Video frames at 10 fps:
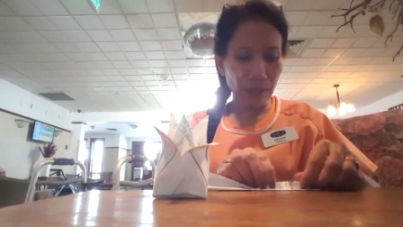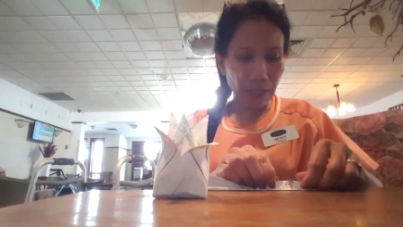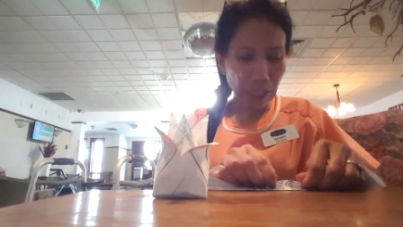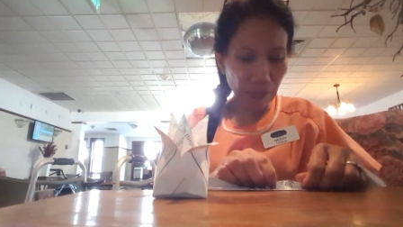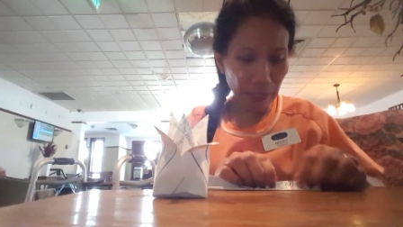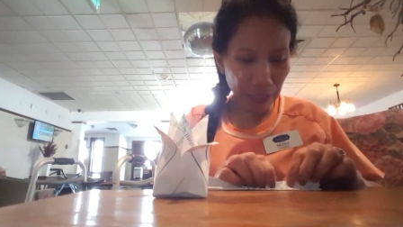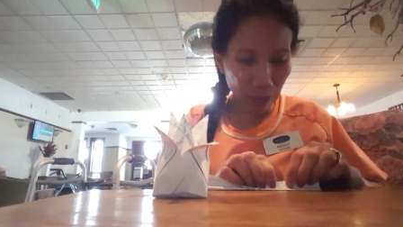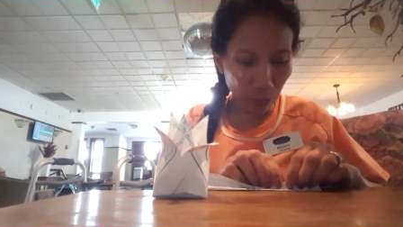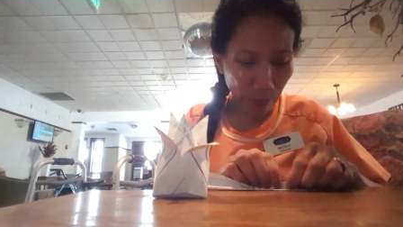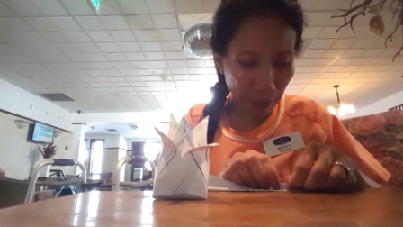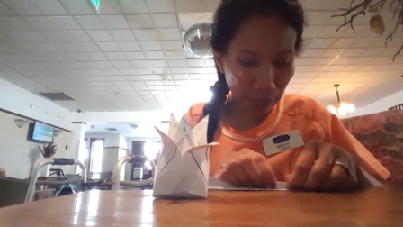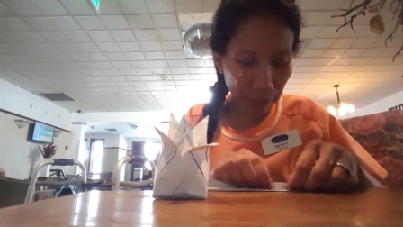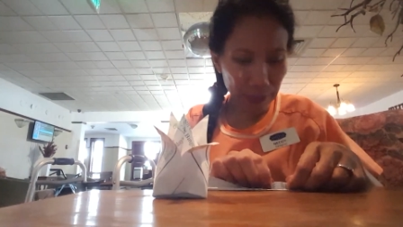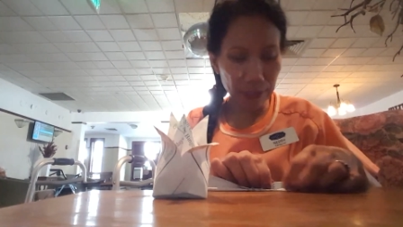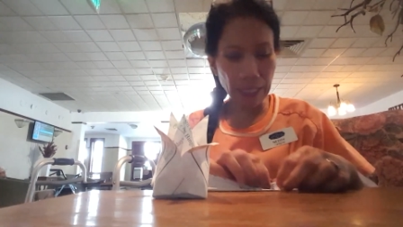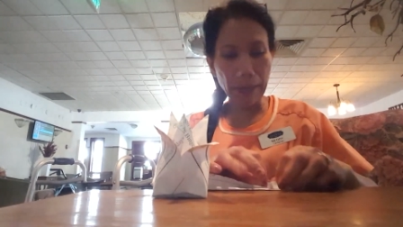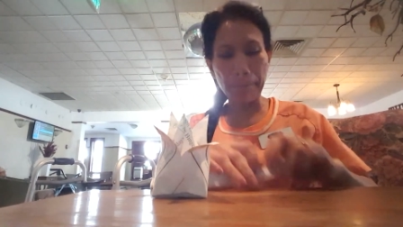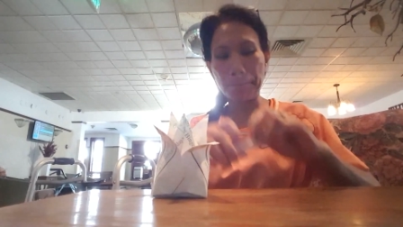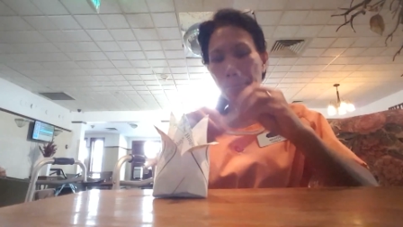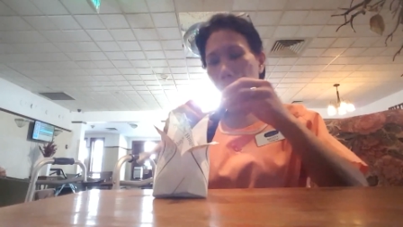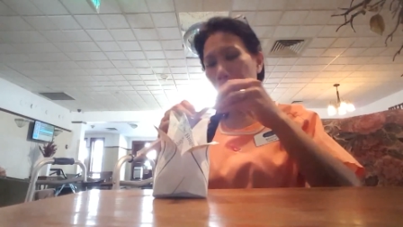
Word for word: Now I need to make a stem.